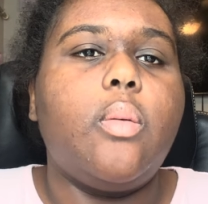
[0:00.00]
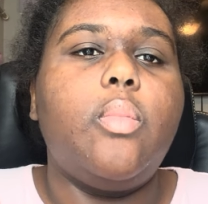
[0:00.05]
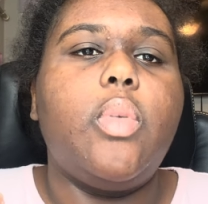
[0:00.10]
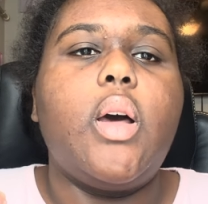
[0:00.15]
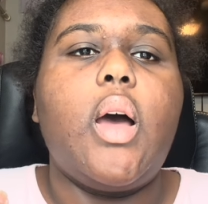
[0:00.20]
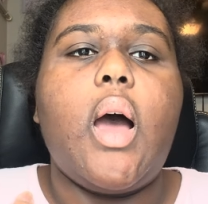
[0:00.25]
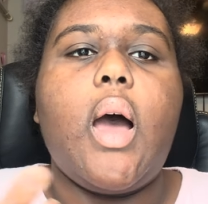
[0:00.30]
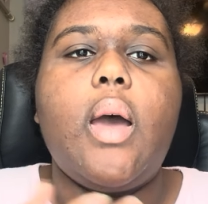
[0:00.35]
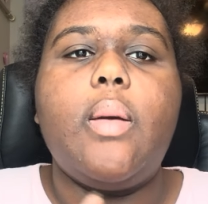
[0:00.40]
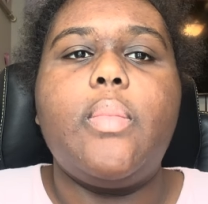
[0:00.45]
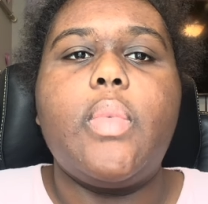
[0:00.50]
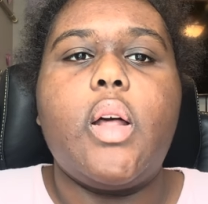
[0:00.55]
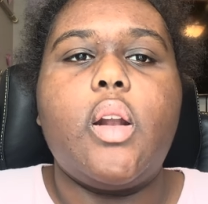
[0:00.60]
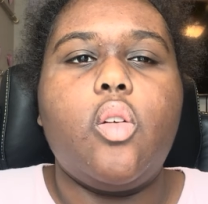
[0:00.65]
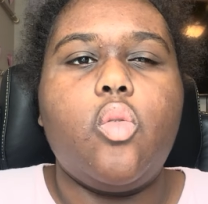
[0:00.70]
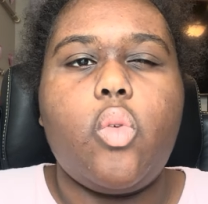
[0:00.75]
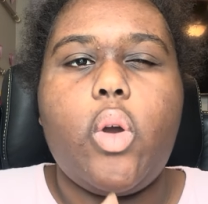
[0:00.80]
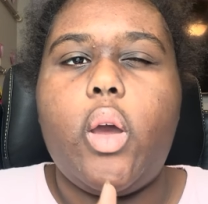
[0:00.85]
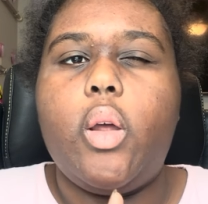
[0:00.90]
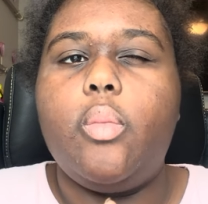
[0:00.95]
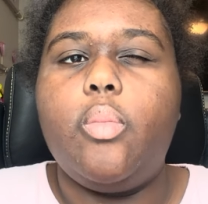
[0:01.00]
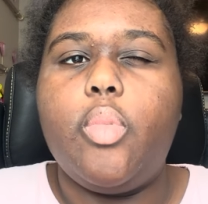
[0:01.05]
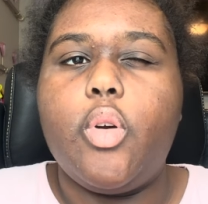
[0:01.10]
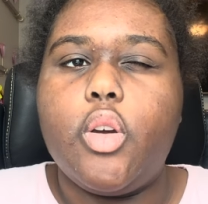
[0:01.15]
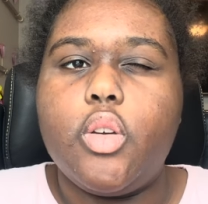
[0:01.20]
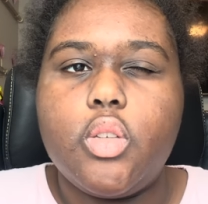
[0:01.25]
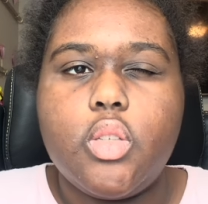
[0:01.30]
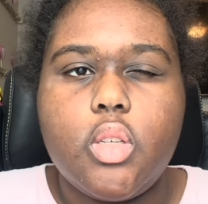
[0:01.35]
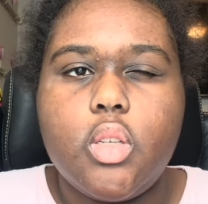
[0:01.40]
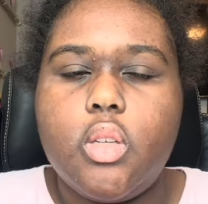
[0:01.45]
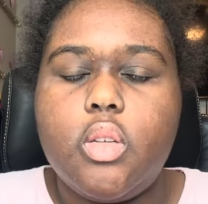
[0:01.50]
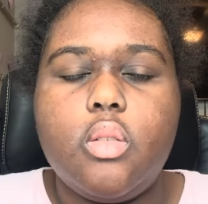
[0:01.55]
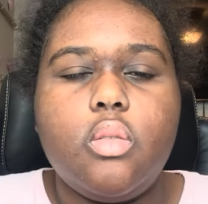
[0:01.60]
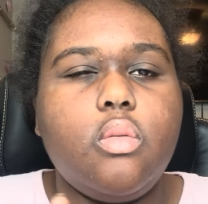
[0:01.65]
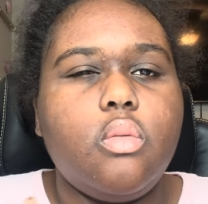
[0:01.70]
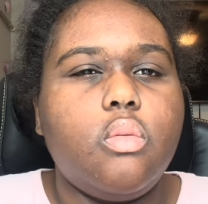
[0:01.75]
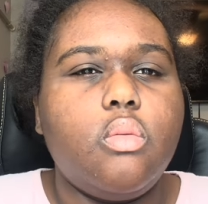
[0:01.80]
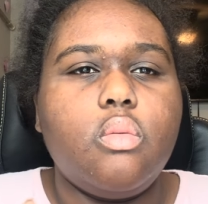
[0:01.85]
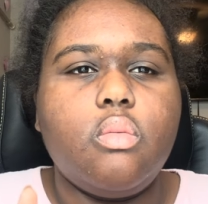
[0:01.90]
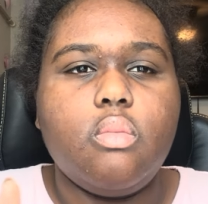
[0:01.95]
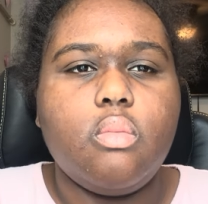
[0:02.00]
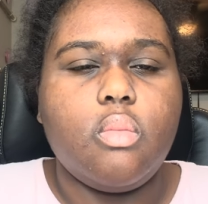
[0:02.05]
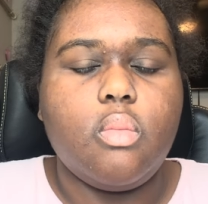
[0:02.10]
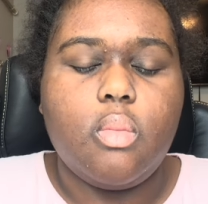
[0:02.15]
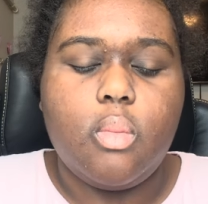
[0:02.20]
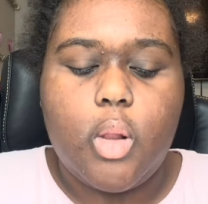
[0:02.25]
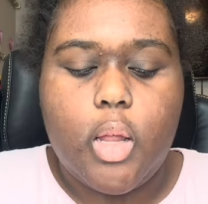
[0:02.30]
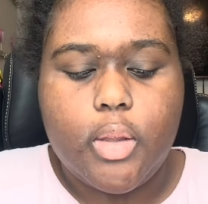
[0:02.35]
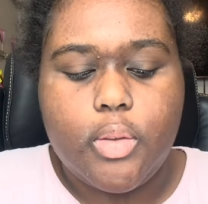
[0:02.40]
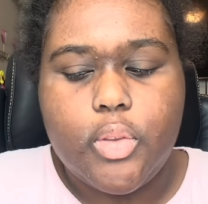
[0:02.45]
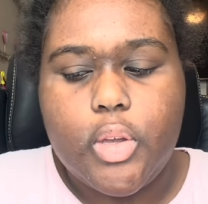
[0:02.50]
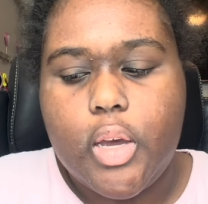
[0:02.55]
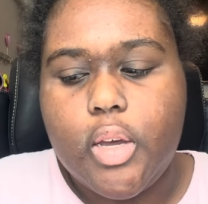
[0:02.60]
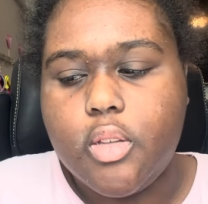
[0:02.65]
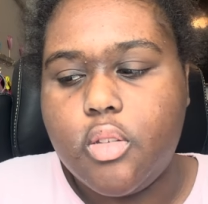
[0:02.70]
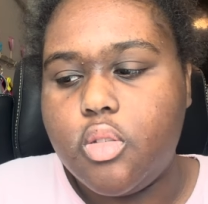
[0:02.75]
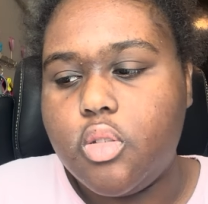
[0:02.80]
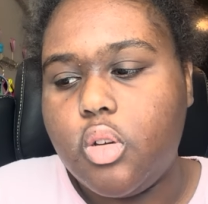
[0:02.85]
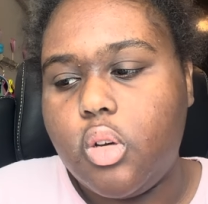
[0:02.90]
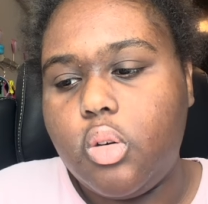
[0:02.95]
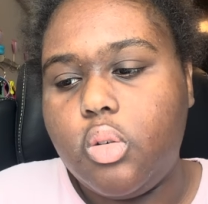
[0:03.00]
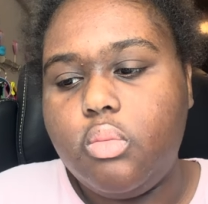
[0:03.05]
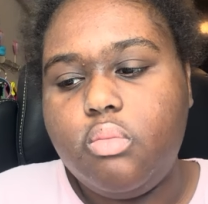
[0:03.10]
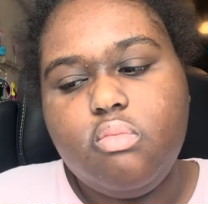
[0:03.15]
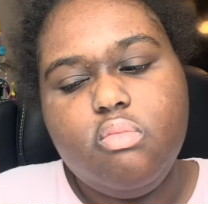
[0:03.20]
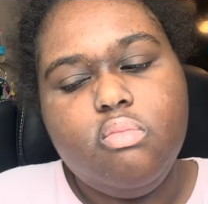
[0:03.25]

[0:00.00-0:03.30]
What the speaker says: But I'm not a red person like that, so